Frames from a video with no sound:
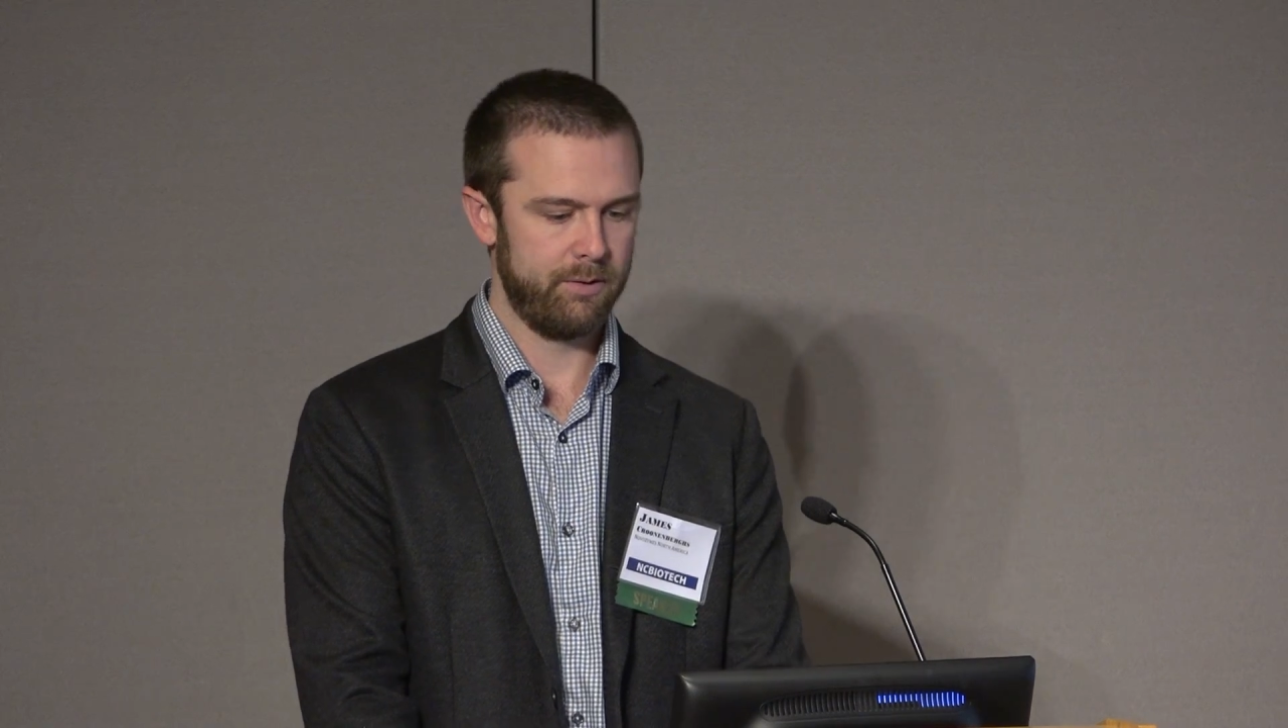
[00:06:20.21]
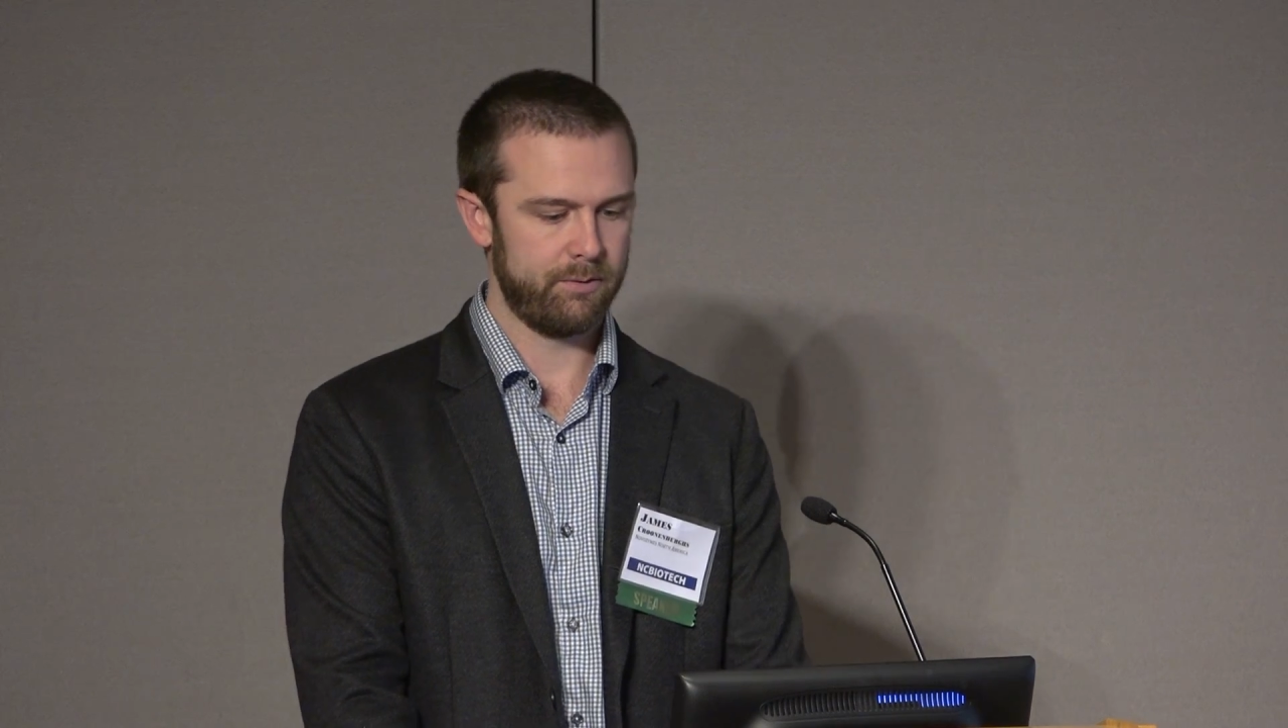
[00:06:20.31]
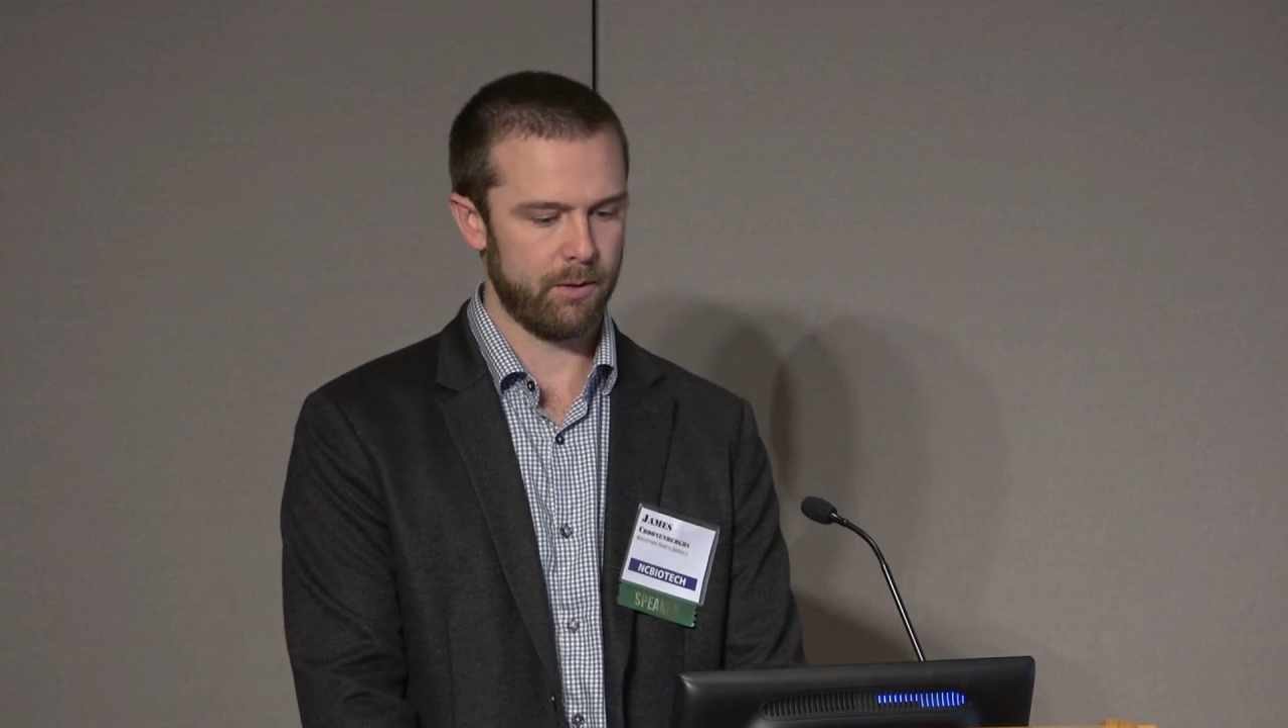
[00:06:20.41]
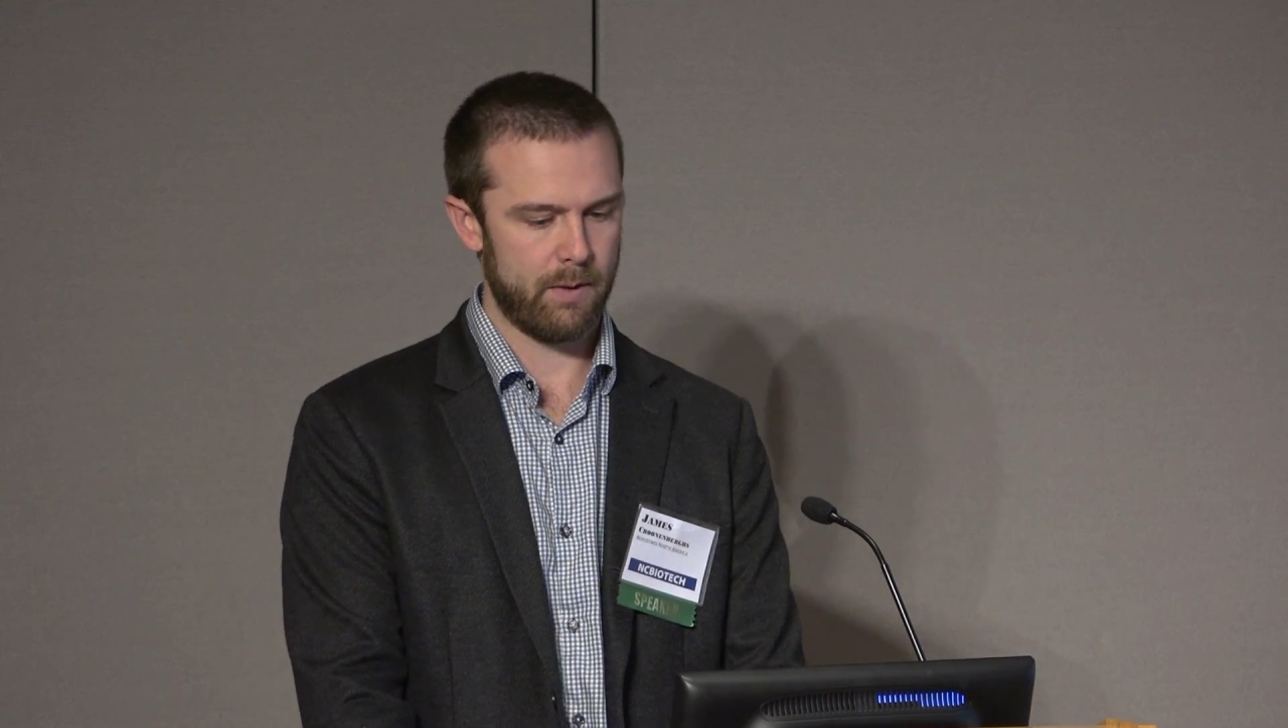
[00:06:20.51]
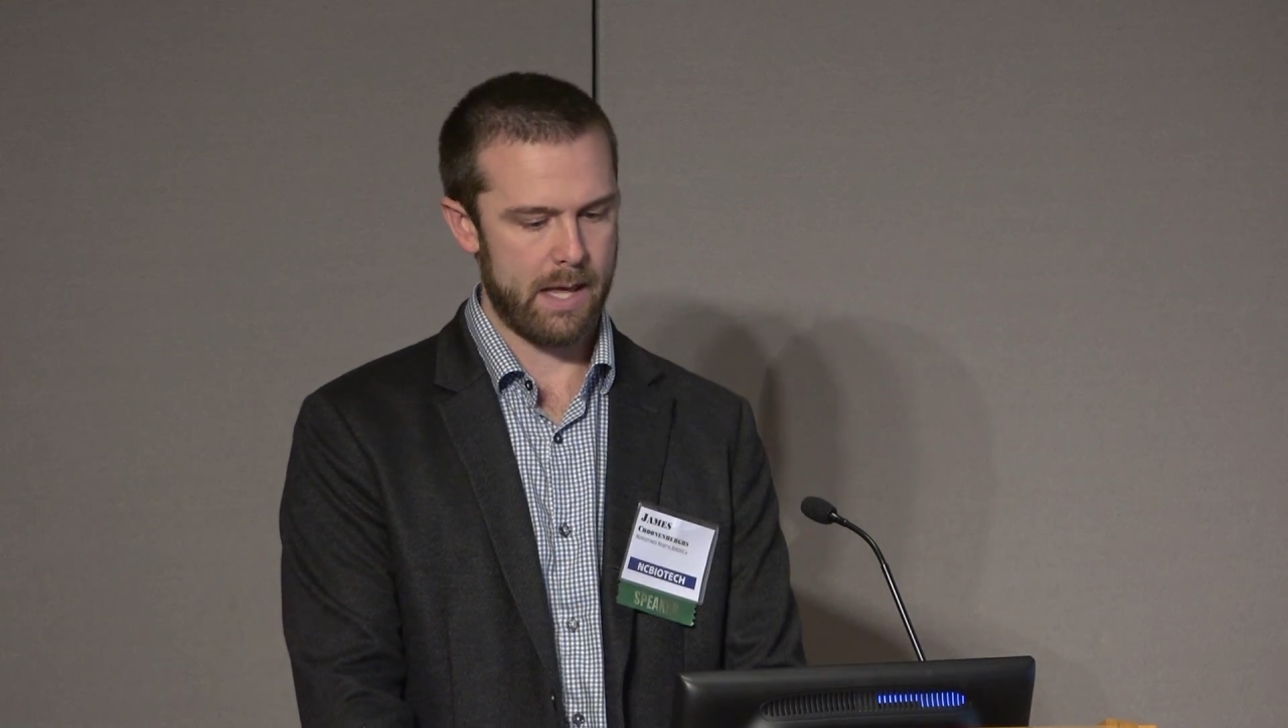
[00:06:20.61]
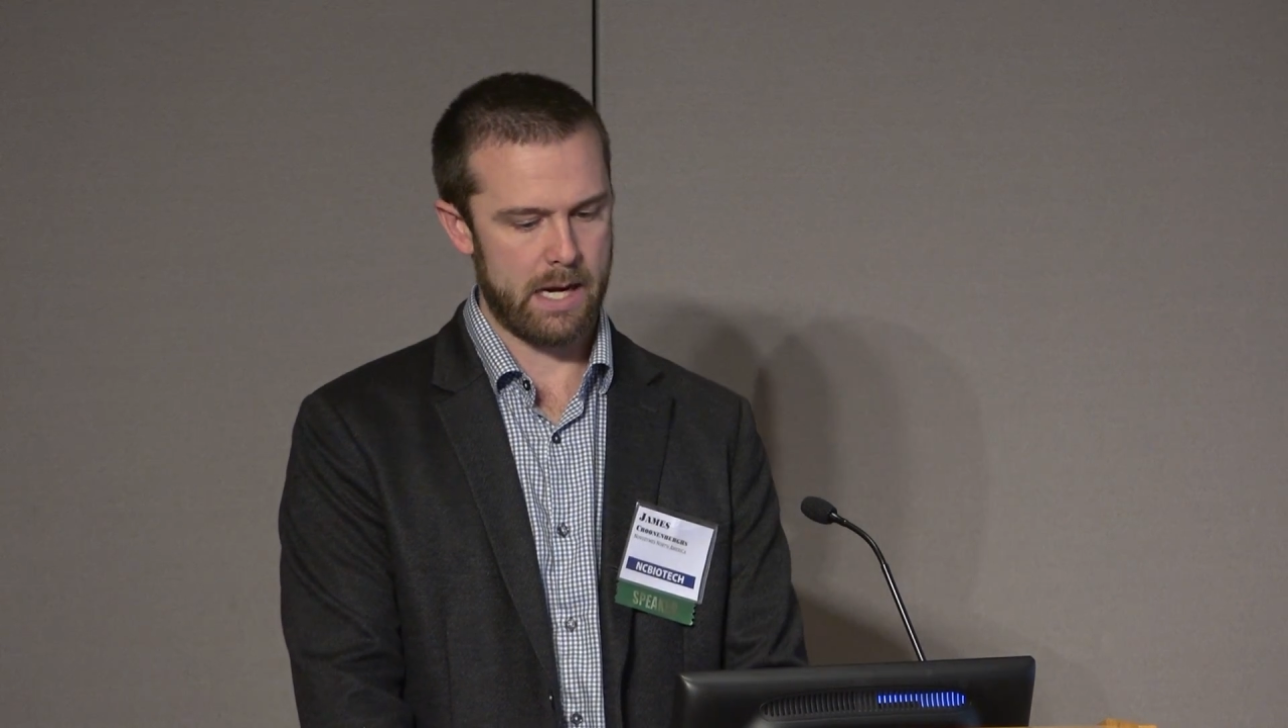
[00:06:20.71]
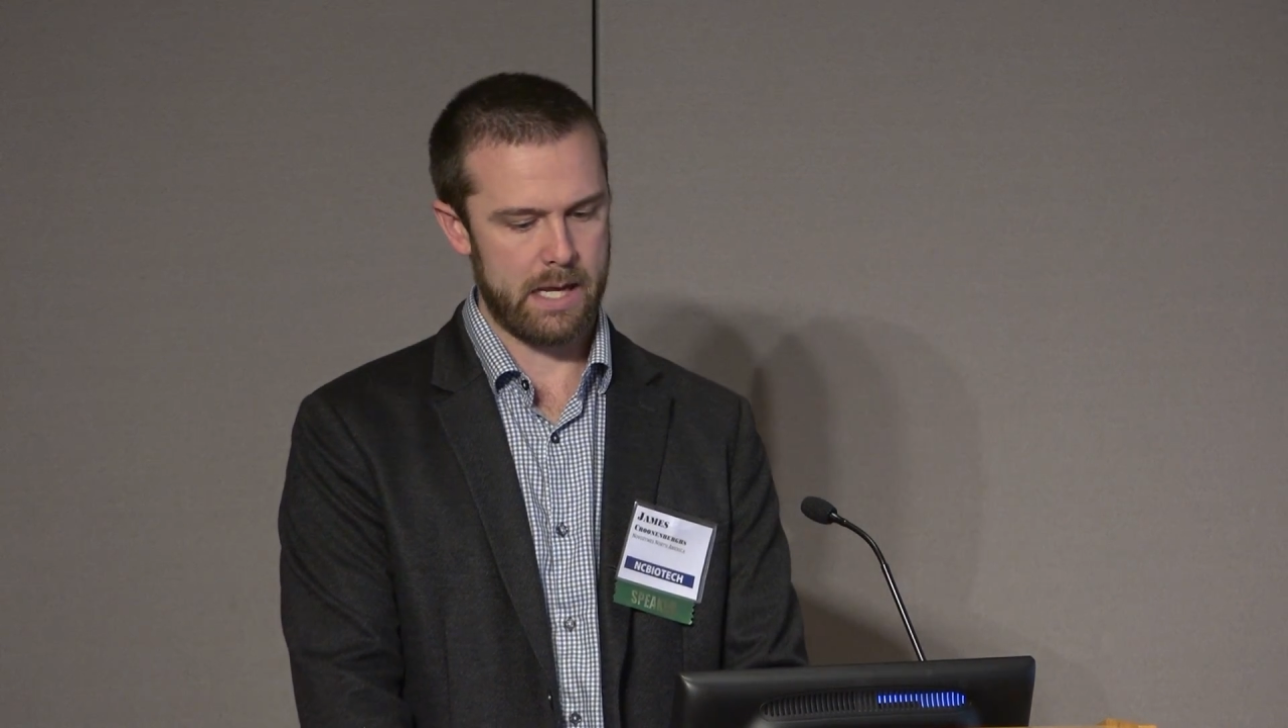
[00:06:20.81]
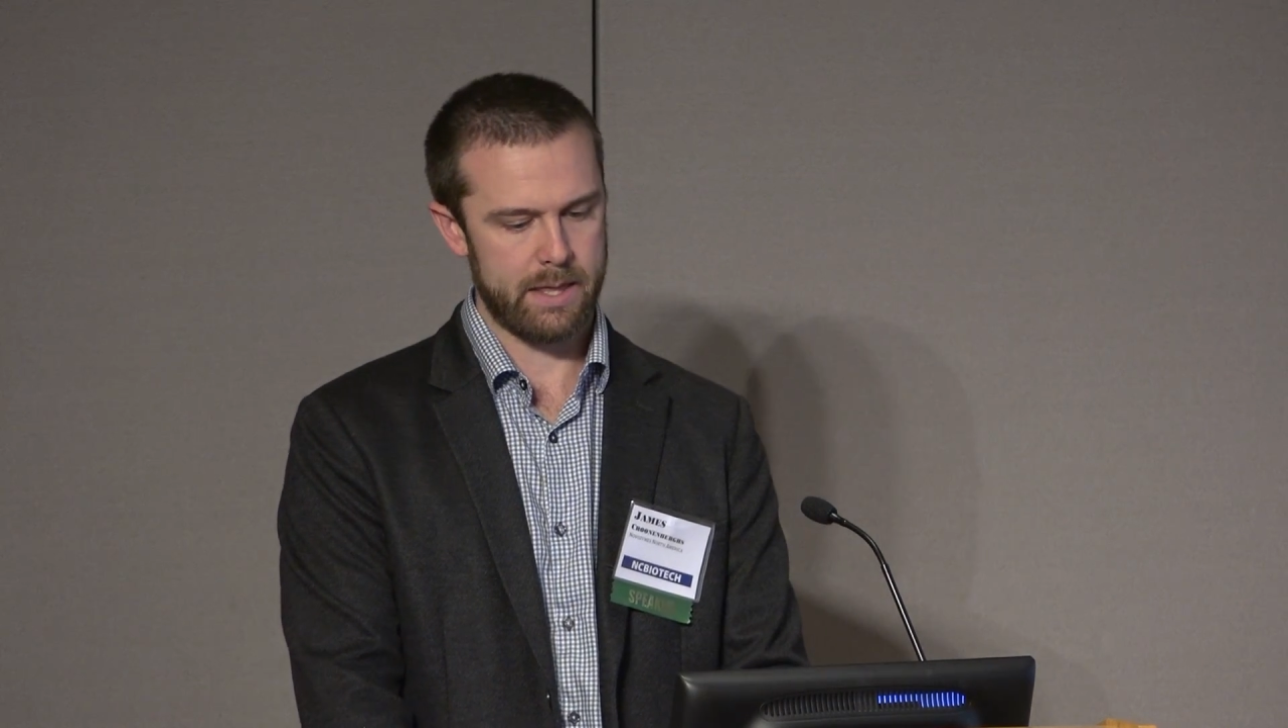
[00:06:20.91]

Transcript: So, and